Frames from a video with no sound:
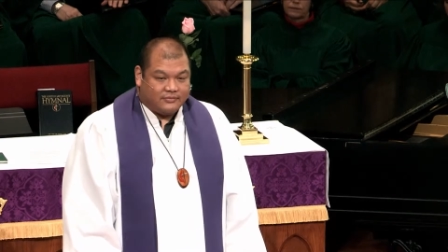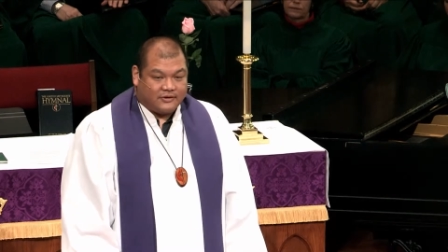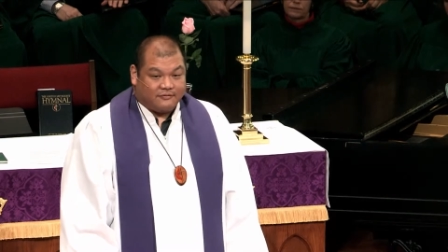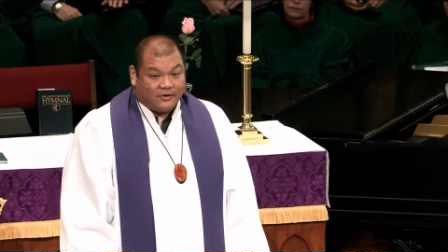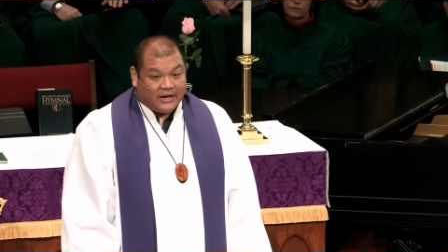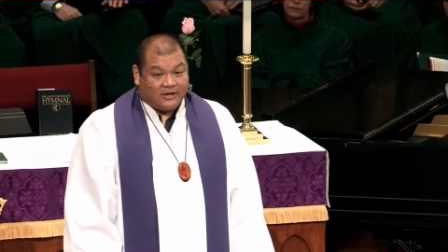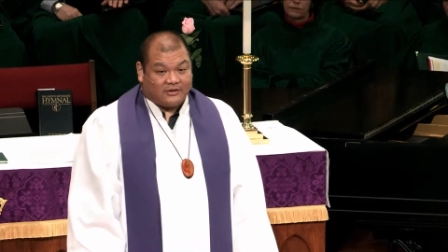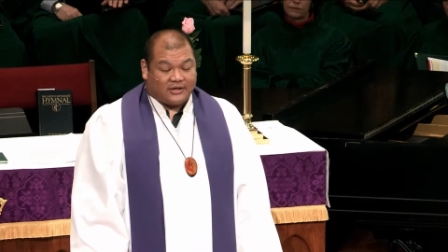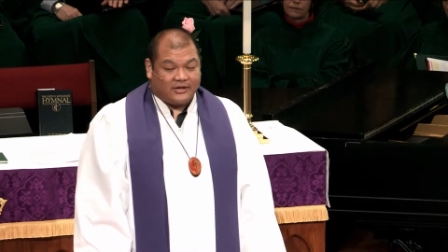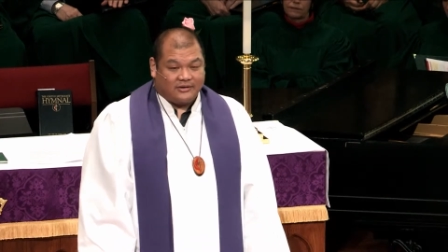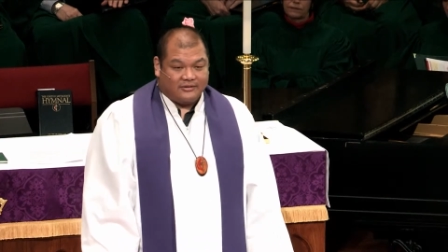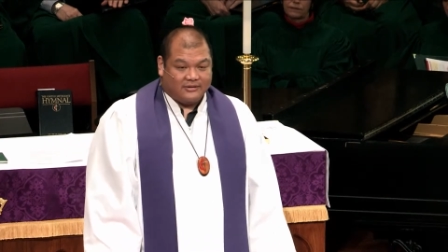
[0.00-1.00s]
And
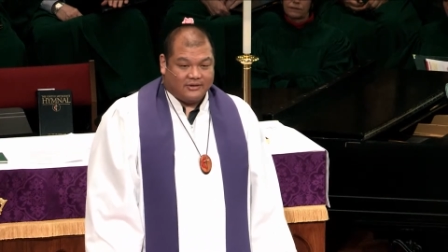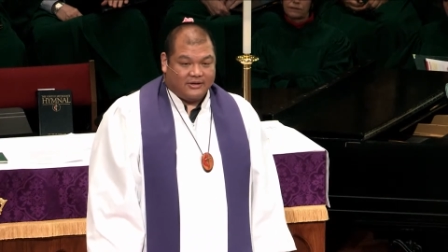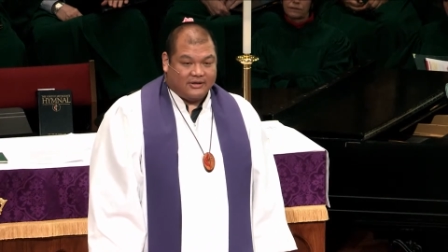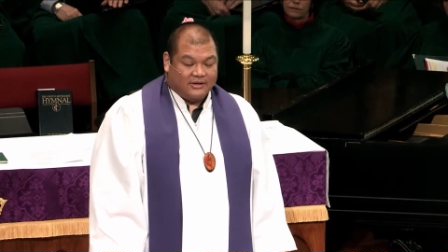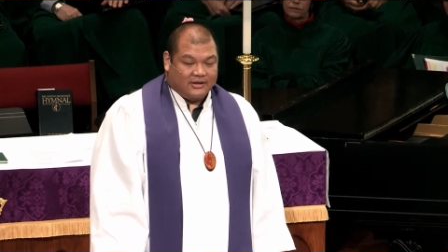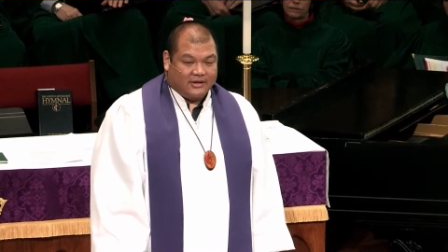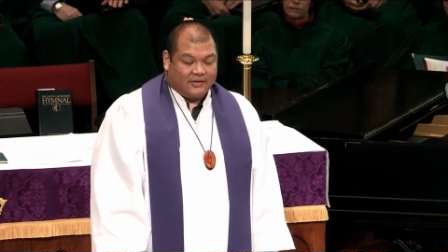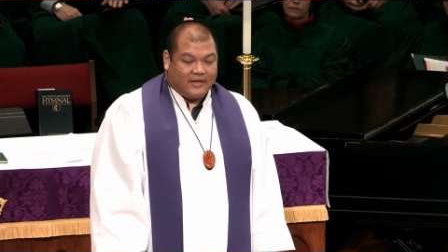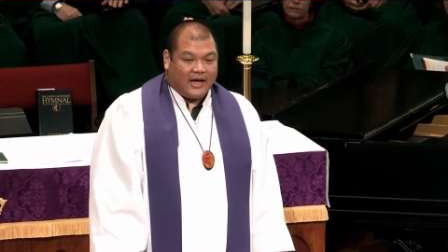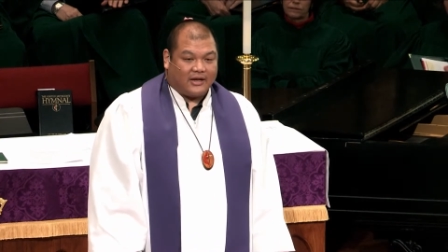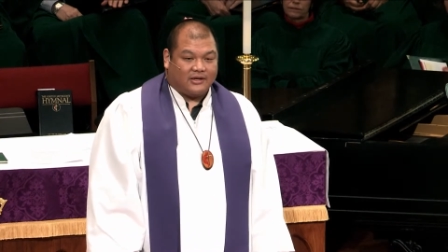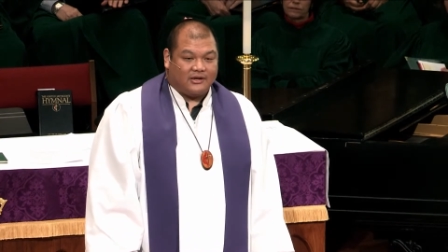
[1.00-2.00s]
frankly,
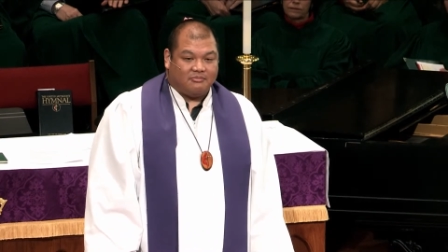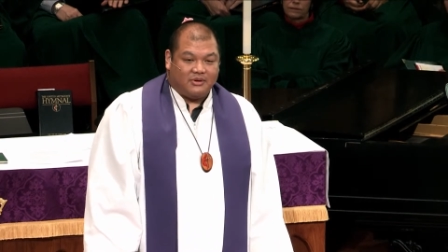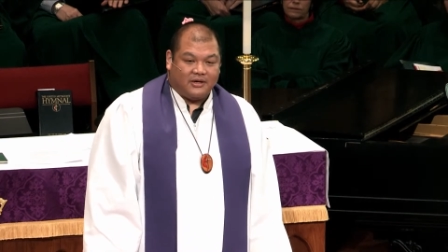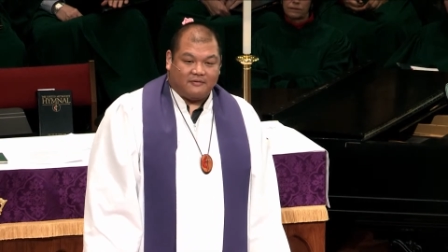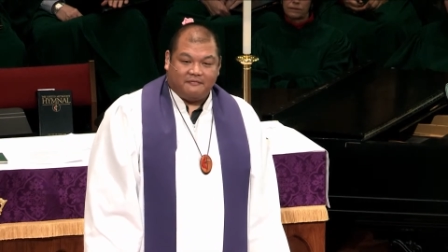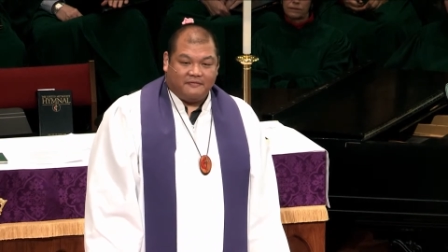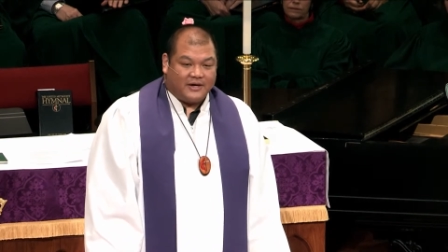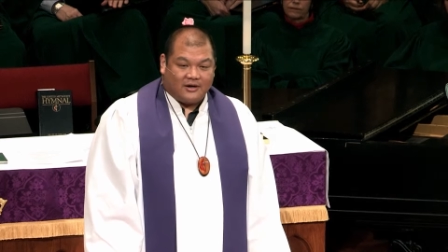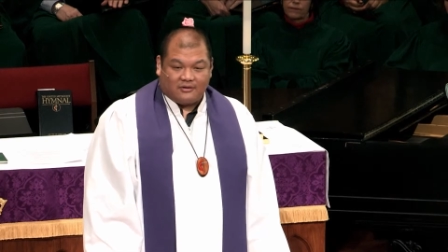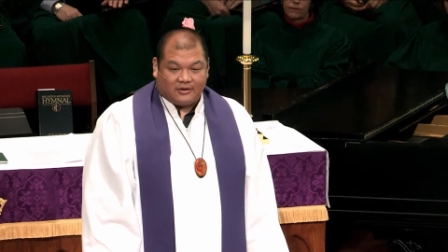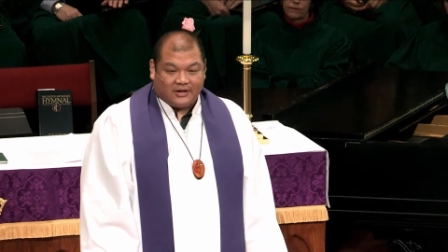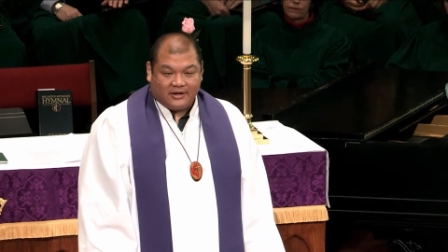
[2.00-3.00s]
that can be a
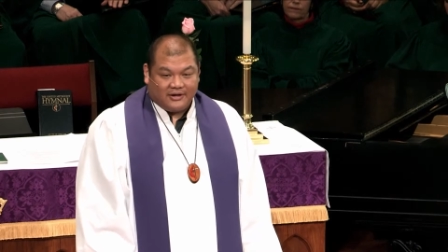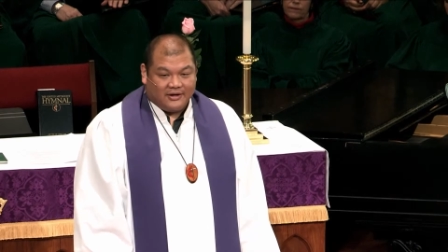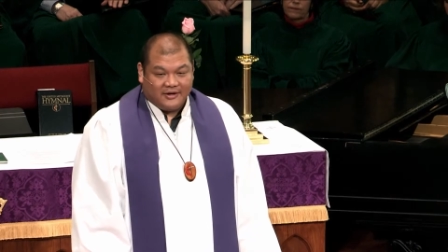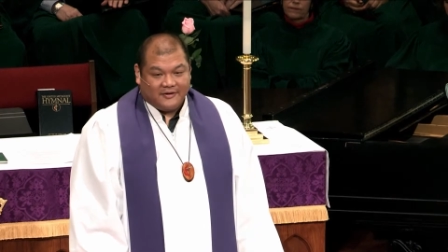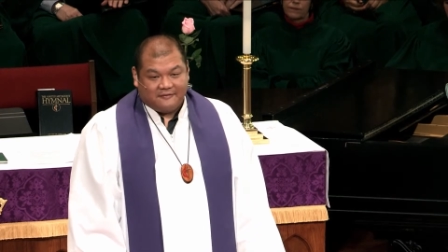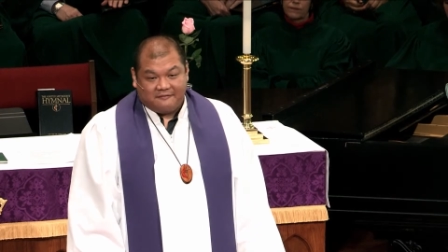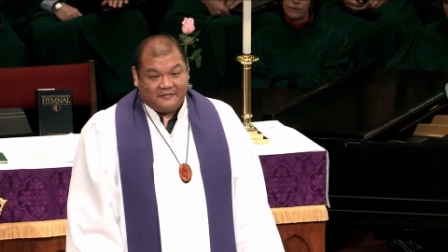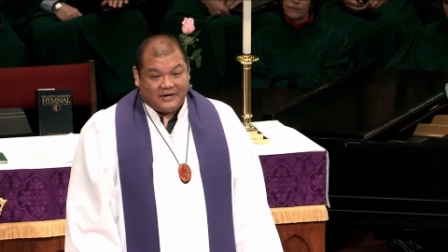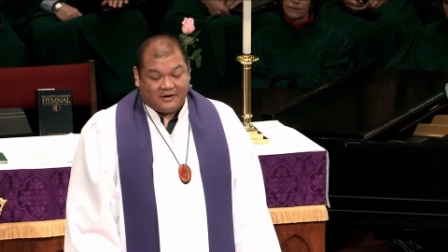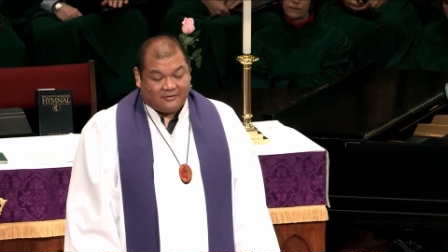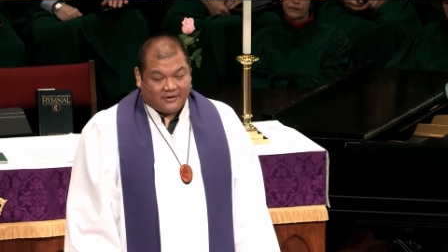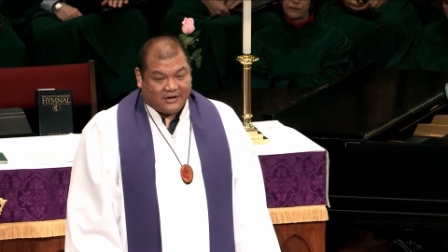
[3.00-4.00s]
very,
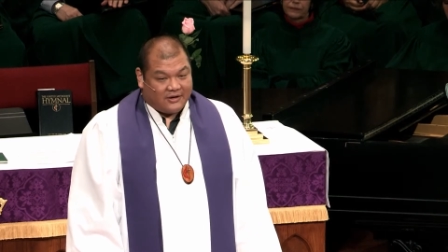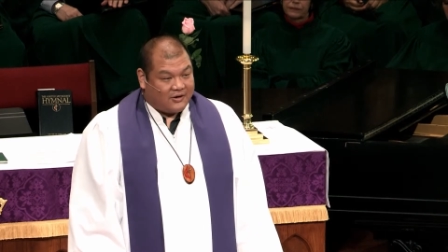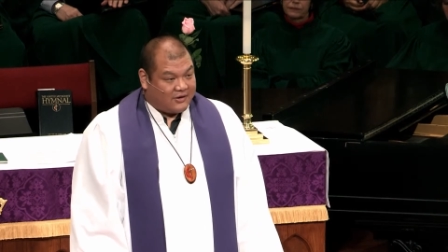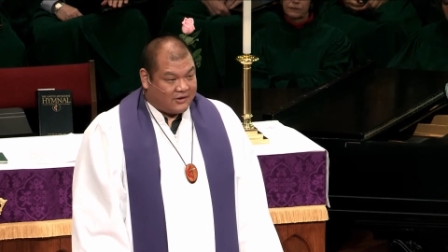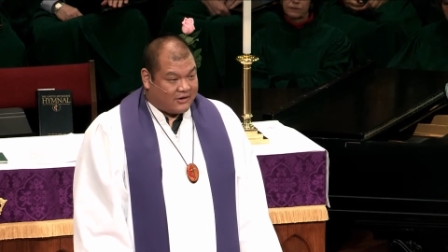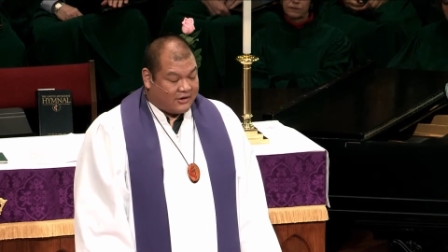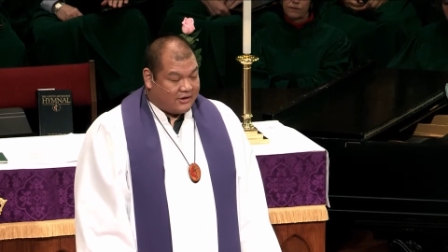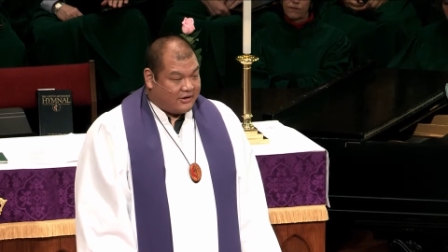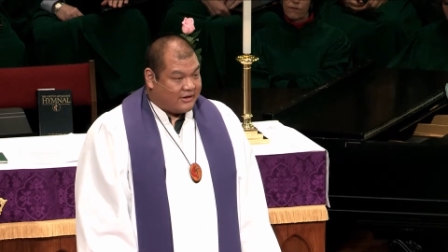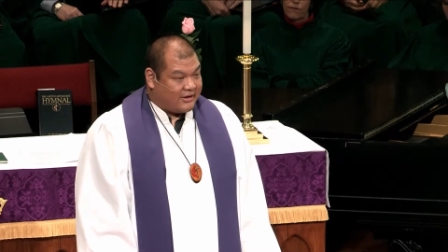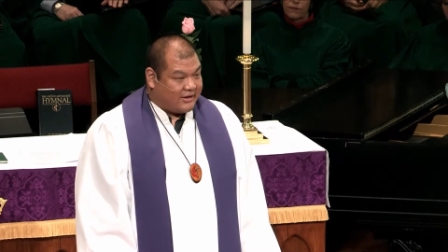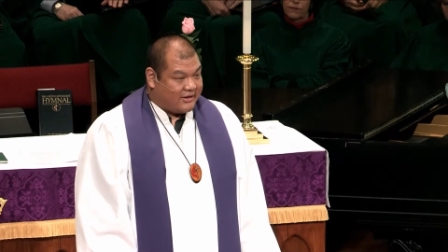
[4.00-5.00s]
very
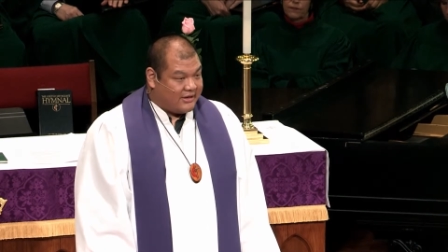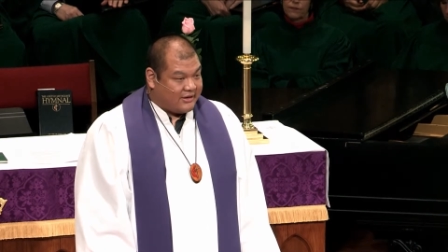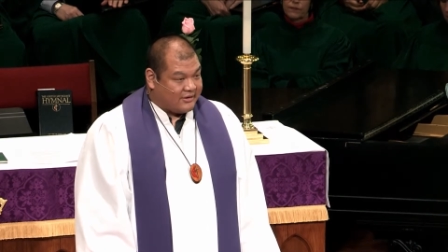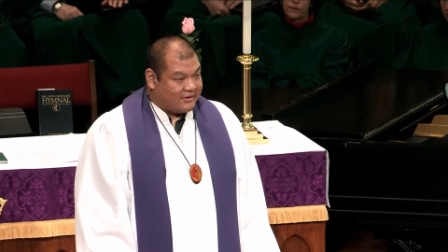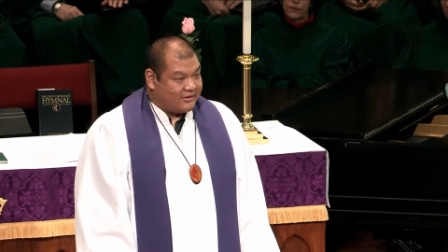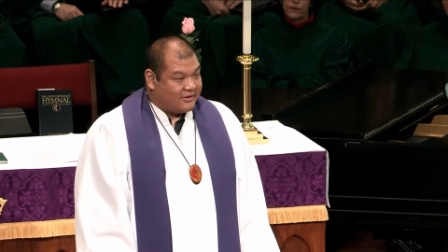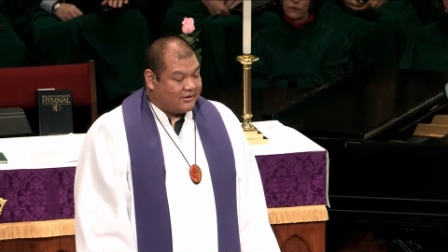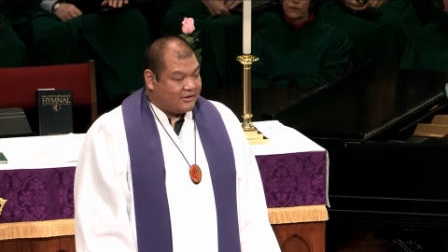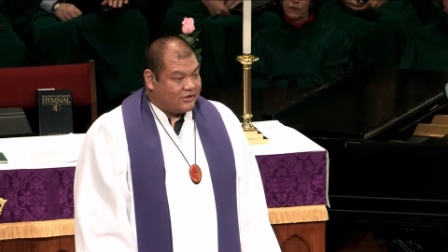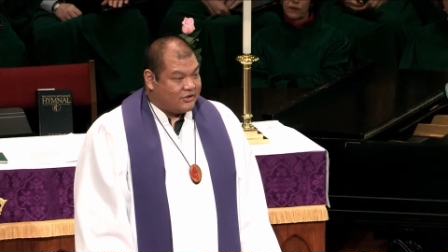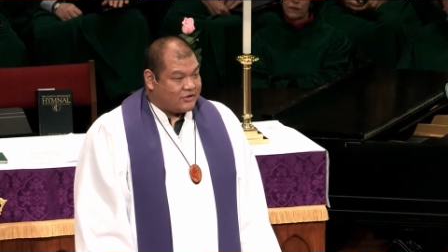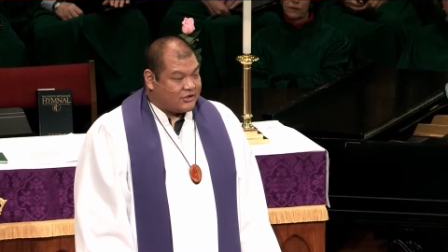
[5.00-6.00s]
hard idea
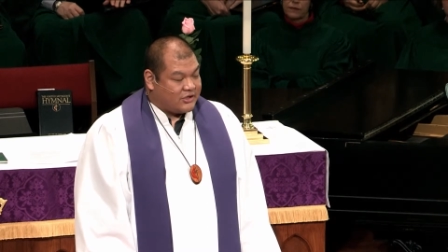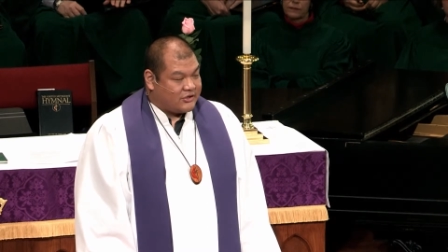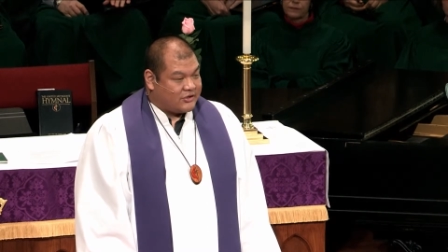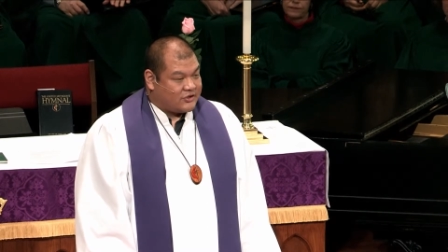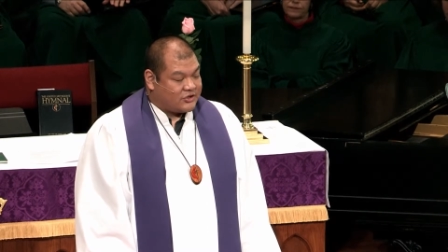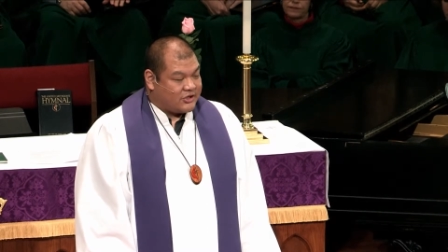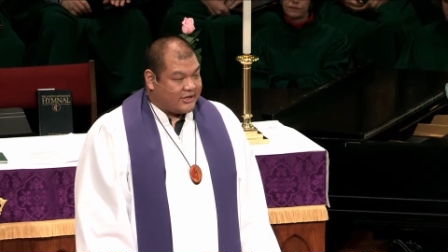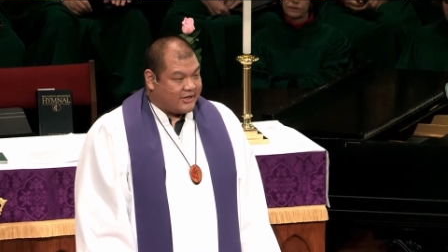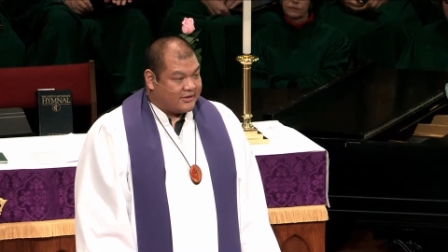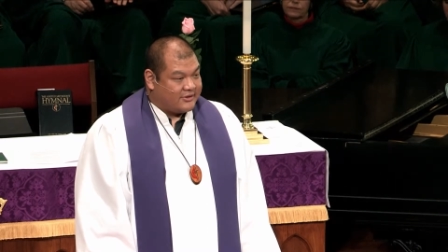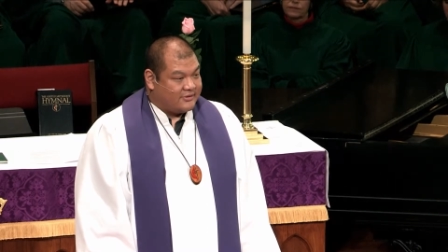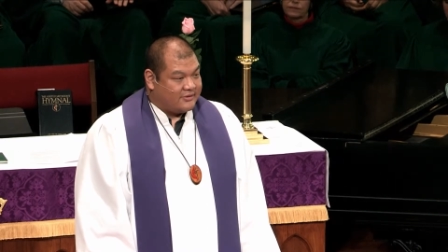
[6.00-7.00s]
to
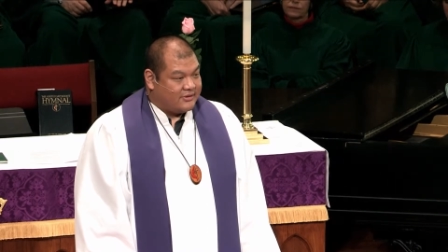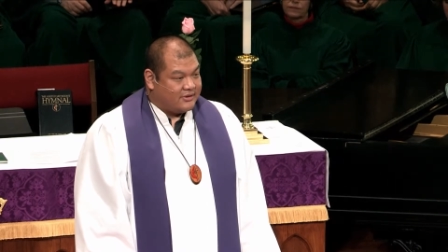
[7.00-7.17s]
understand.